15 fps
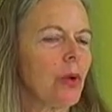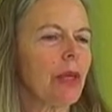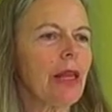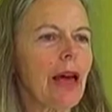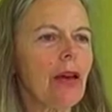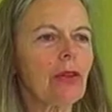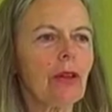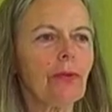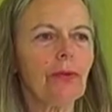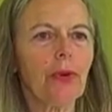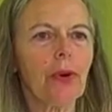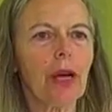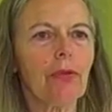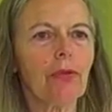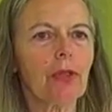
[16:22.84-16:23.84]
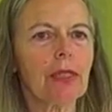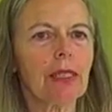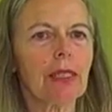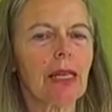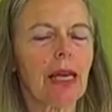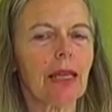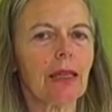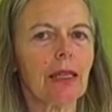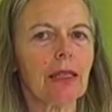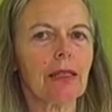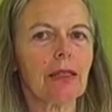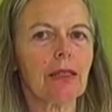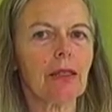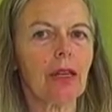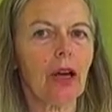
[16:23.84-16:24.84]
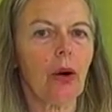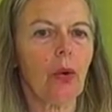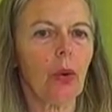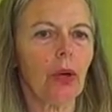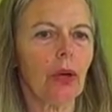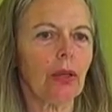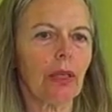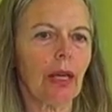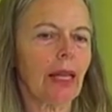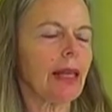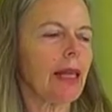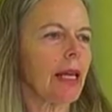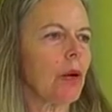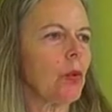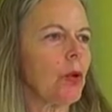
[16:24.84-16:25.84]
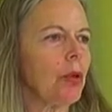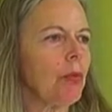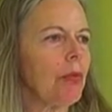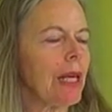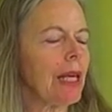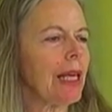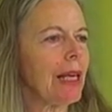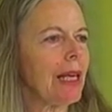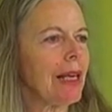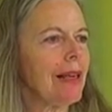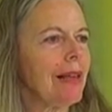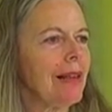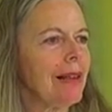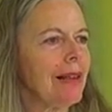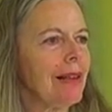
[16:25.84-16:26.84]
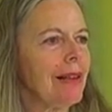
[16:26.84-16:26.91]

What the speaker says: Without the forever stainless knower, nothing would be.